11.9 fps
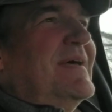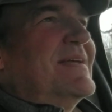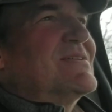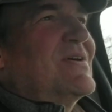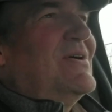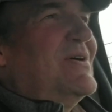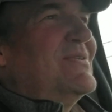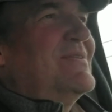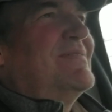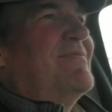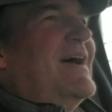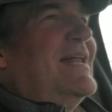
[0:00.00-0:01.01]
It's called
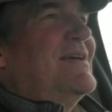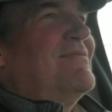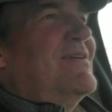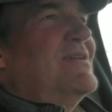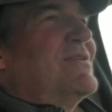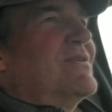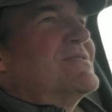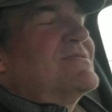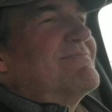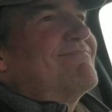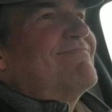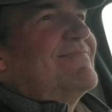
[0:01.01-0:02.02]
Valley Vineyards.
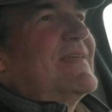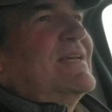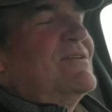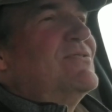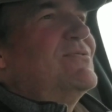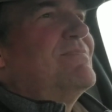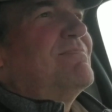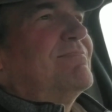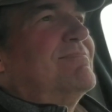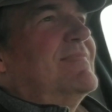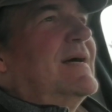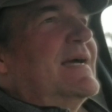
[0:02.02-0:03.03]
They do,
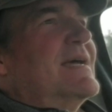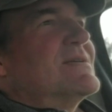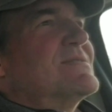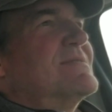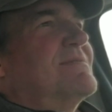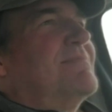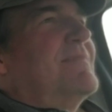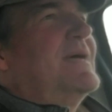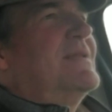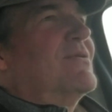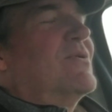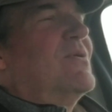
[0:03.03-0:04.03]
I guess,
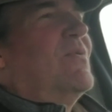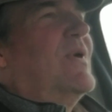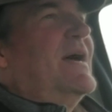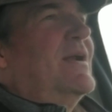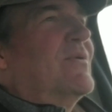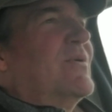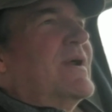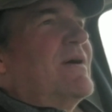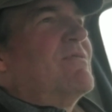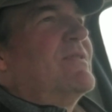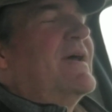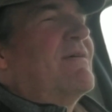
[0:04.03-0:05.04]
make their own wine or
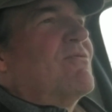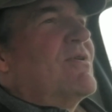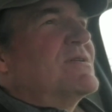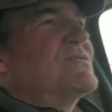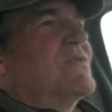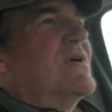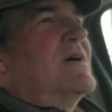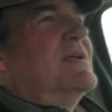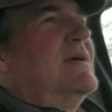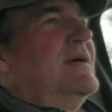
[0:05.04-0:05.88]
whatever, and they have a restaurant.